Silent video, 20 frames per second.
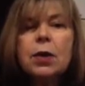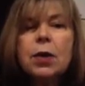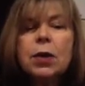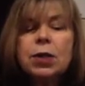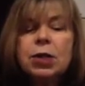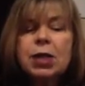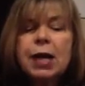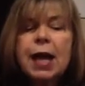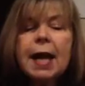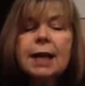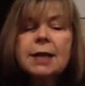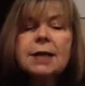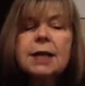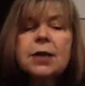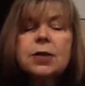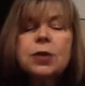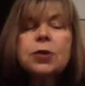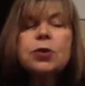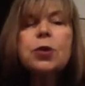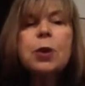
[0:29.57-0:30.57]
she had
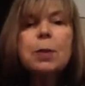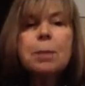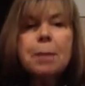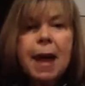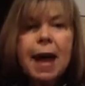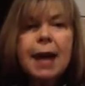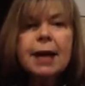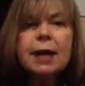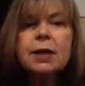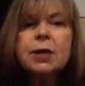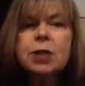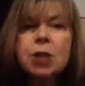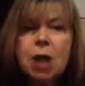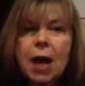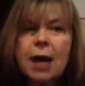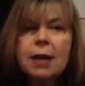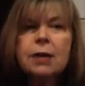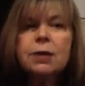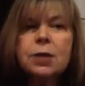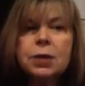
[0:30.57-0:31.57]
such a traumatic
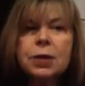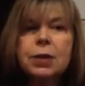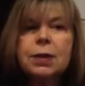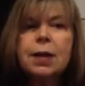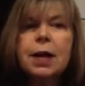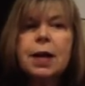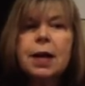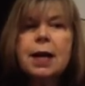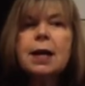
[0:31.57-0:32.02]
childhood,